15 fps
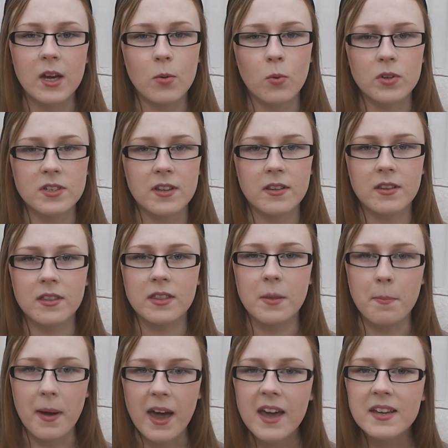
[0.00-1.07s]
it wasn't
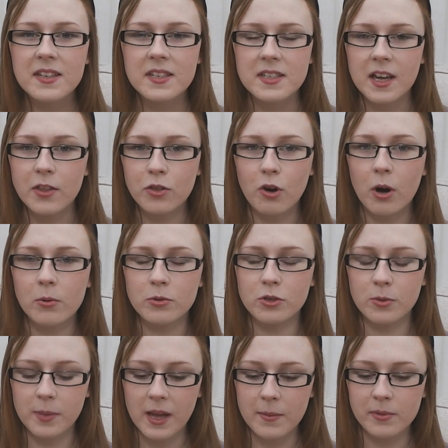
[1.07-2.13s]
the best. I thought I was
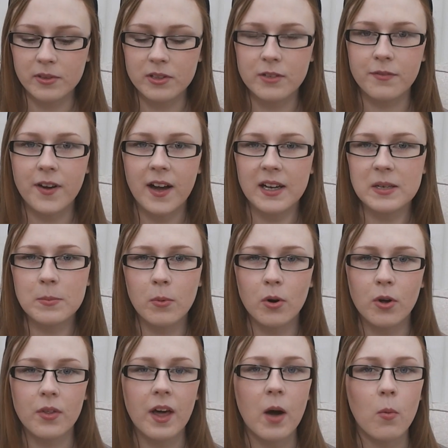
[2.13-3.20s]
going to be able to find
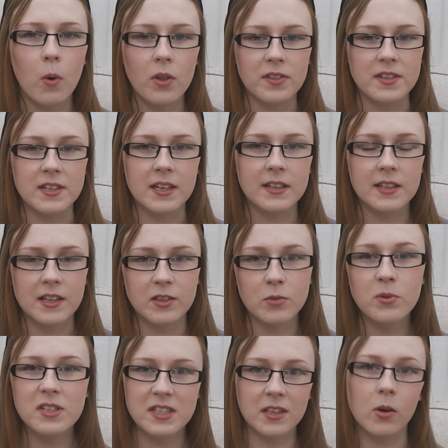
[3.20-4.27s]
more that I wanted. Like,
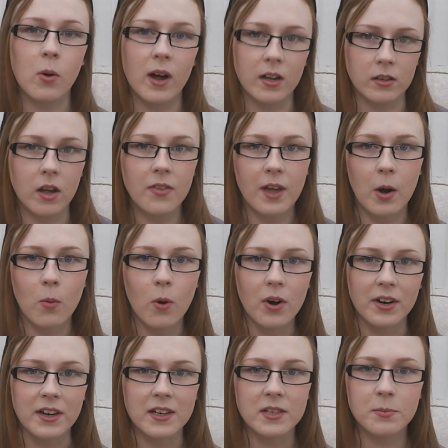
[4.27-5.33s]
there was still quite a lot that I
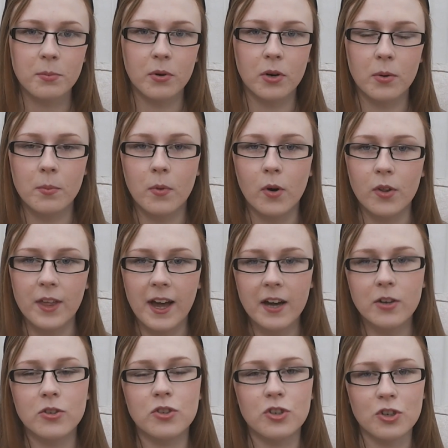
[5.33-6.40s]
wanted, but more that
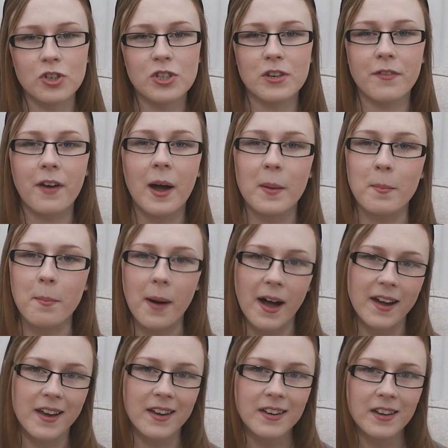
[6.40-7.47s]
I could justify
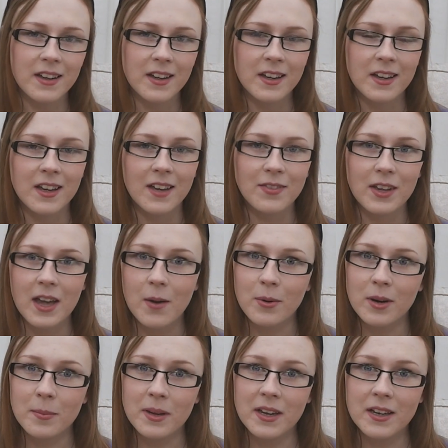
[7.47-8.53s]
buying, if you get
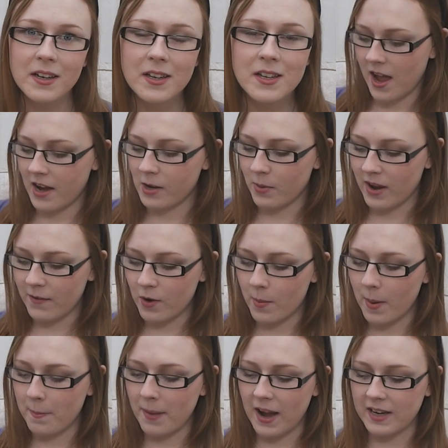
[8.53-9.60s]
what I mean. Anyway, I've
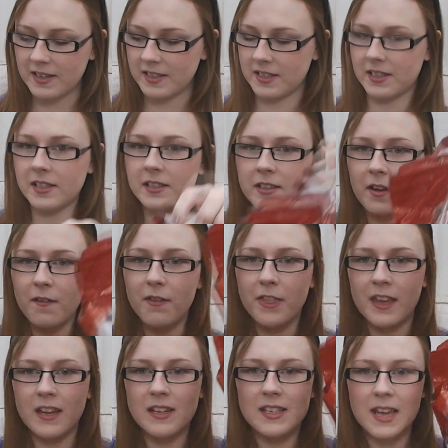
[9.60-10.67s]
got my bags of
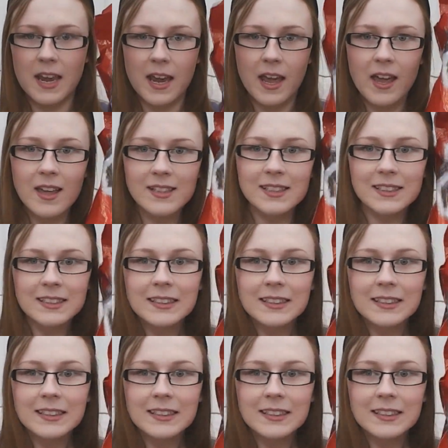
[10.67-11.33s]
things here.